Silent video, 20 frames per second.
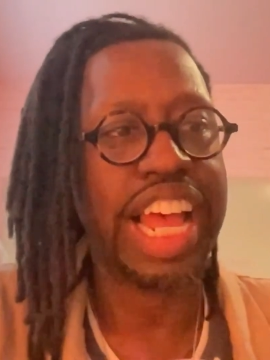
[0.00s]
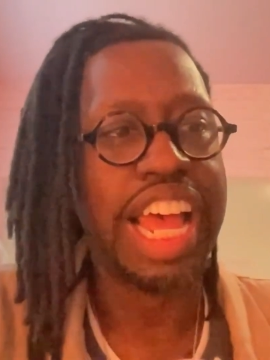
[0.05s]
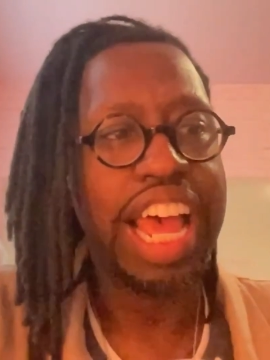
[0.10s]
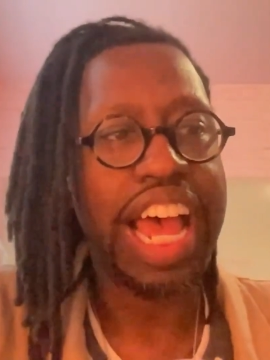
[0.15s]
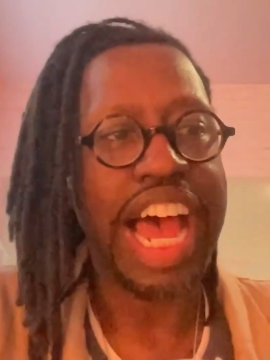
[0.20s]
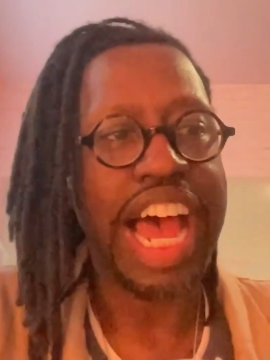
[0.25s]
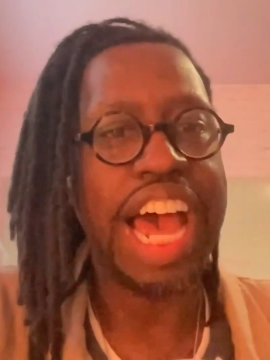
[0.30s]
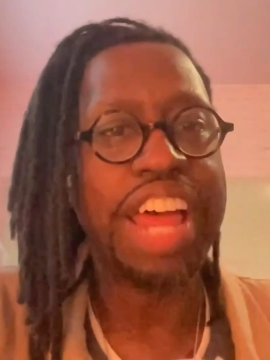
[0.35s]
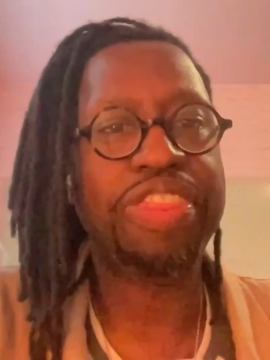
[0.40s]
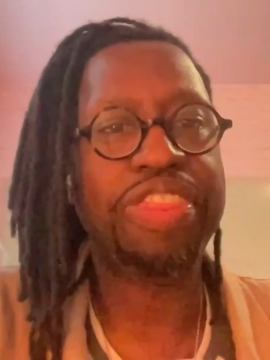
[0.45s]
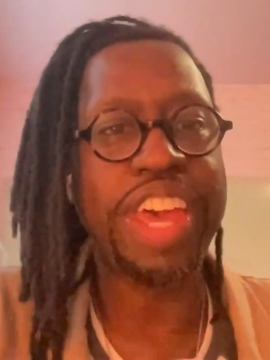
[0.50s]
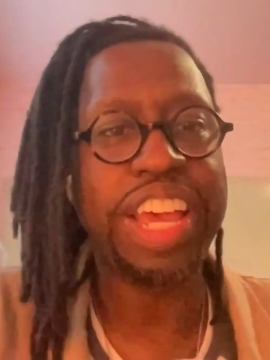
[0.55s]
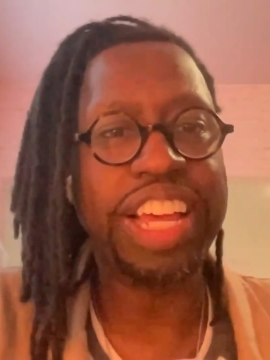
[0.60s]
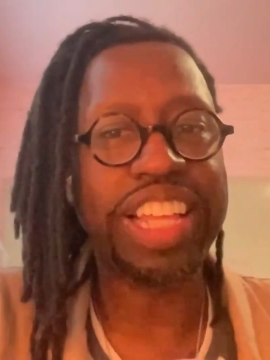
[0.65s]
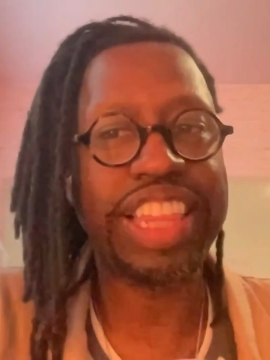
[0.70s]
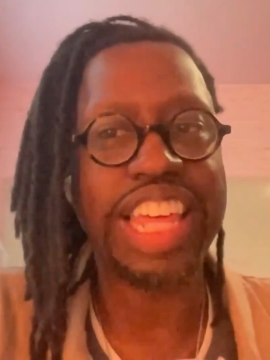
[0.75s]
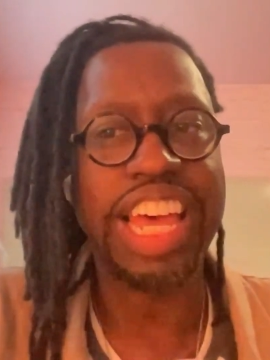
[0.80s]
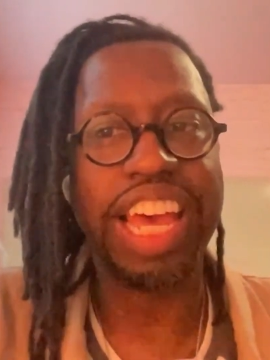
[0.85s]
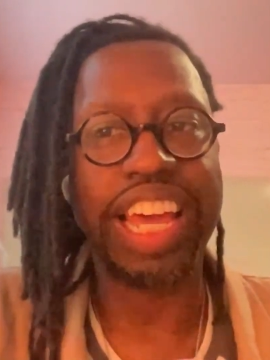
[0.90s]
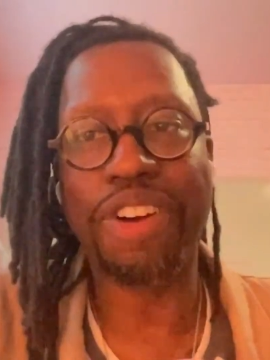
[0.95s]
I think
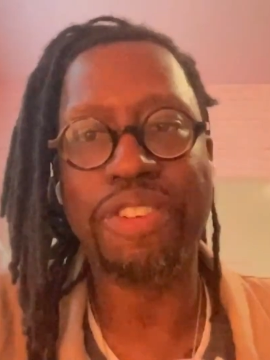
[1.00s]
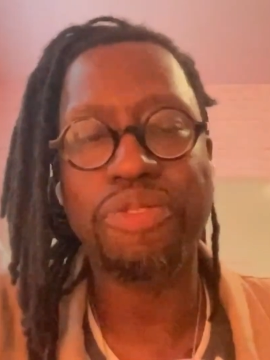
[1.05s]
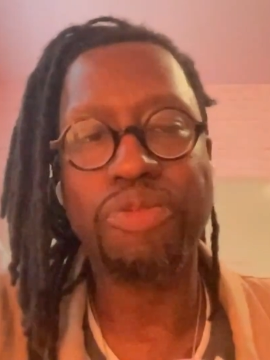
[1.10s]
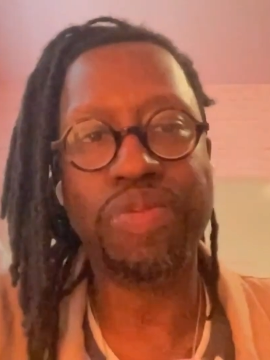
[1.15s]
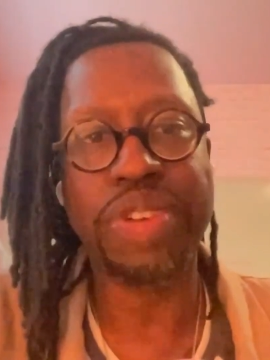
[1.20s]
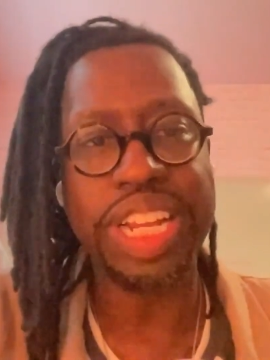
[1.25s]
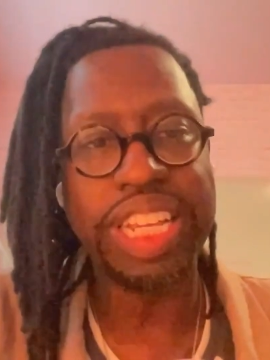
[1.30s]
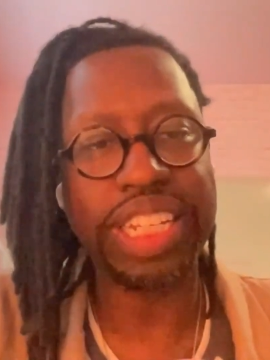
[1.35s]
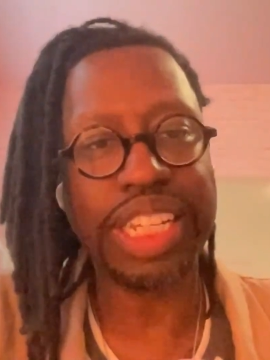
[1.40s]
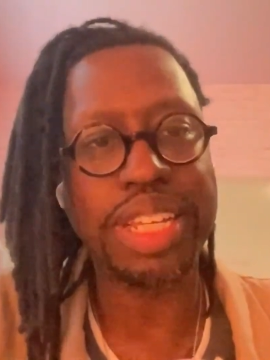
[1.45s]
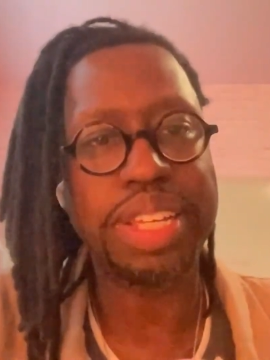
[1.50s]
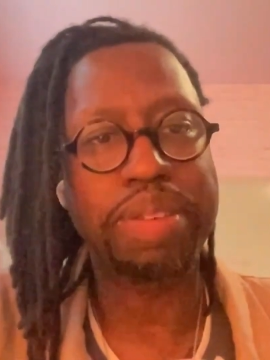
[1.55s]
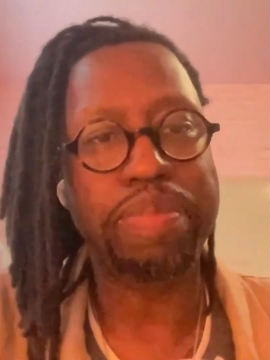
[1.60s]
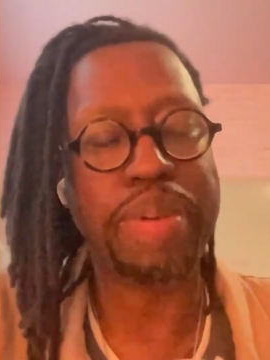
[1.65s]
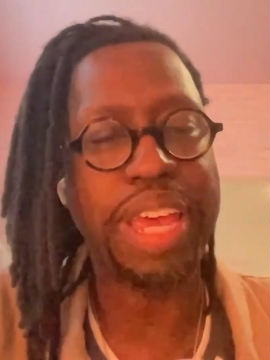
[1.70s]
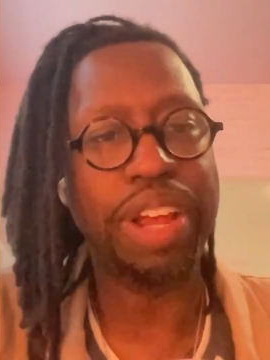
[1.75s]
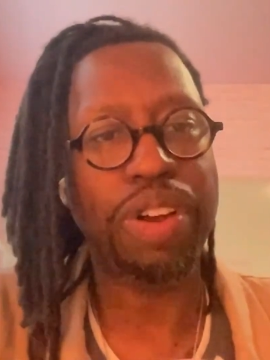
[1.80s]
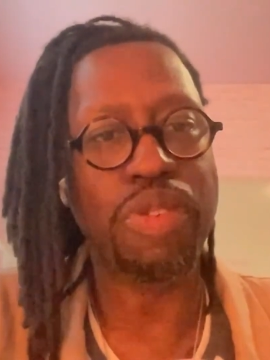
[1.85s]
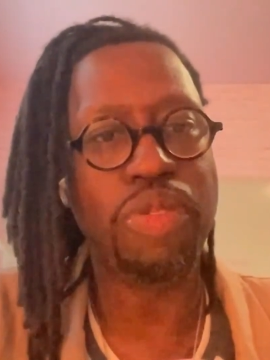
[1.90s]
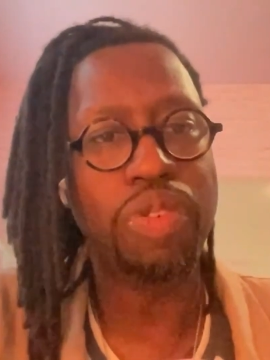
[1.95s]
that really
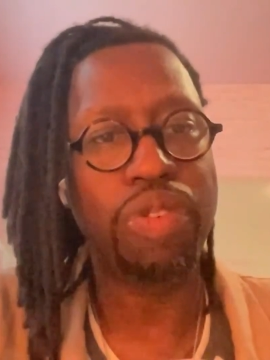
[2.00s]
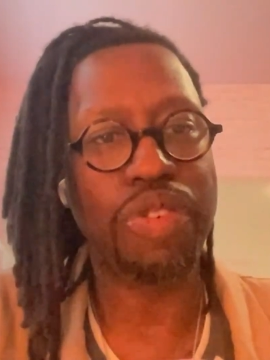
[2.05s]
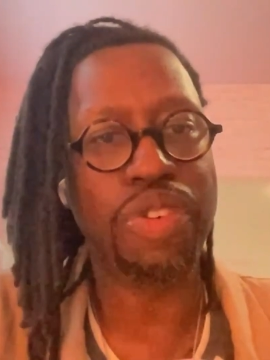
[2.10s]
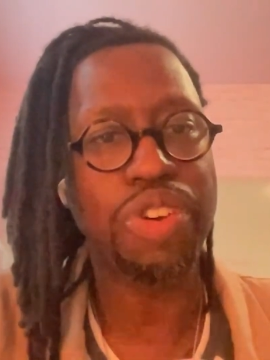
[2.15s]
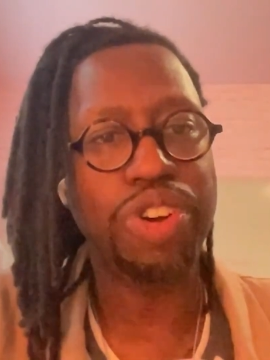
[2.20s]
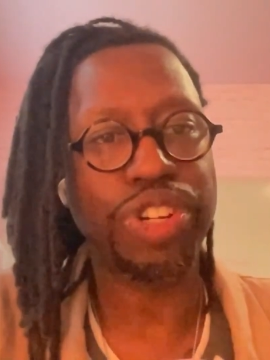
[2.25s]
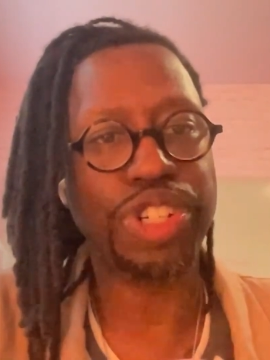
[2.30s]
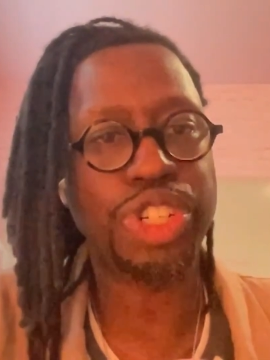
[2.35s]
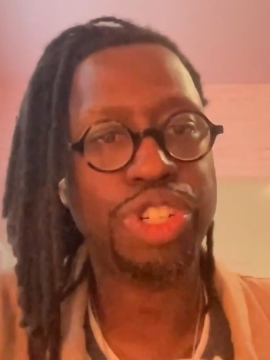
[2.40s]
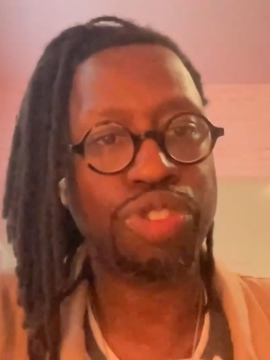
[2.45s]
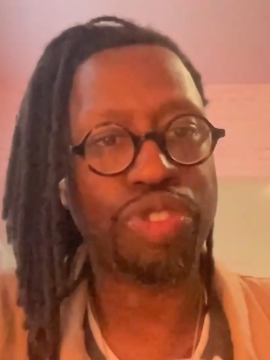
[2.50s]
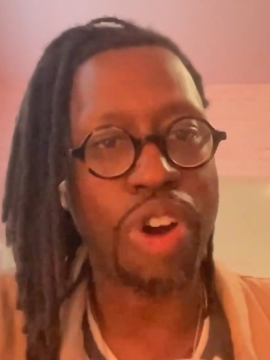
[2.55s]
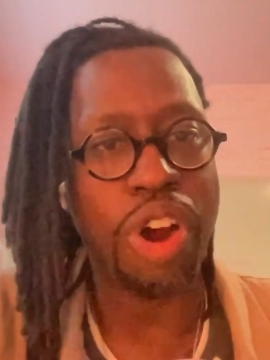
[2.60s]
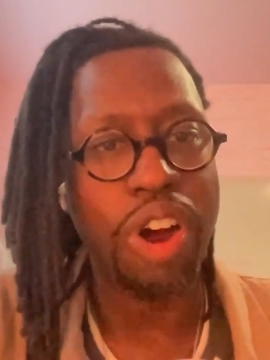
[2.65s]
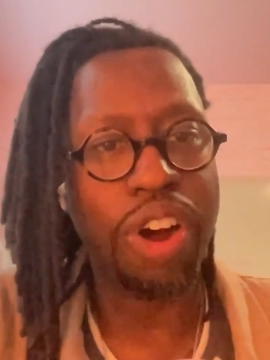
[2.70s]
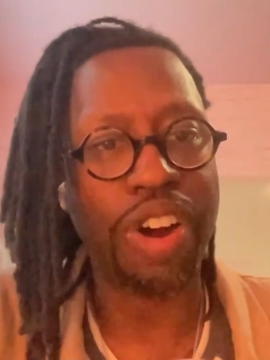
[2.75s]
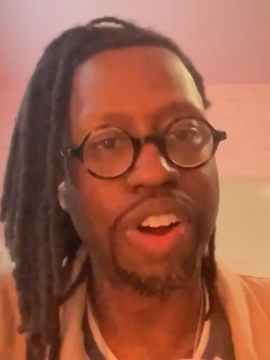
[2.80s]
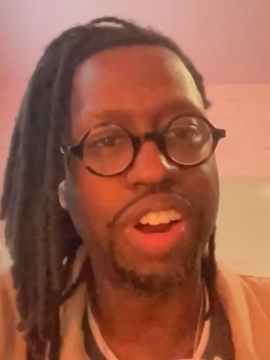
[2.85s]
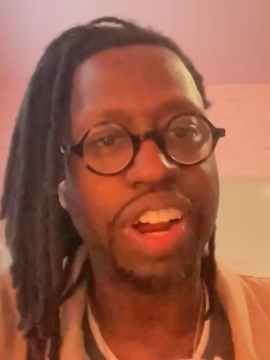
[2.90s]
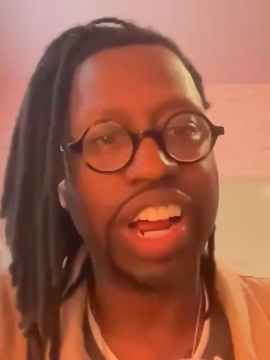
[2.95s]
being
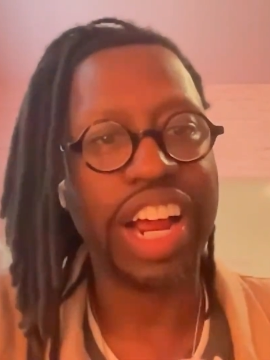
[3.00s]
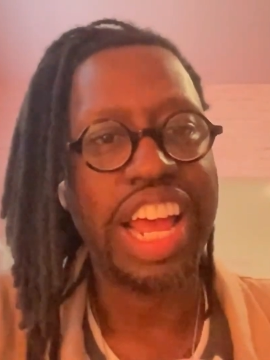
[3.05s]
strong